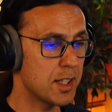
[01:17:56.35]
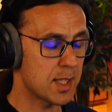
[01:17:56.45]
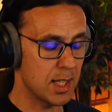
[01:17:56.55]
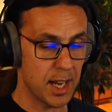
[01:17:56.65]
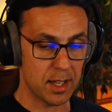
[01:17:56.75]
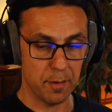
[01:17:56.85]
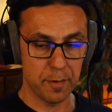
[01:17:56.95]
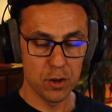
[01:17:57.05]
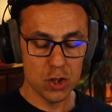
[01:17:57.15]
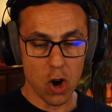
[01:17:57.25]
It's like a
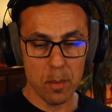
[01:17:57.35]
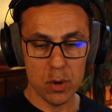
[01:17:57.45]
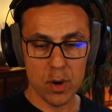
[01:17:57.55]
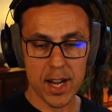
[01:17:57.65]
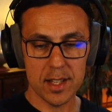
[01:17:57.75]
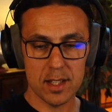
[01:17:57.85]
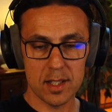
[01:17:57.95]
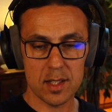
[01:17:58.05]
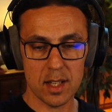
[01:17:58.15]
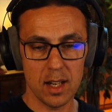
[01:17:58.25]
foot-operated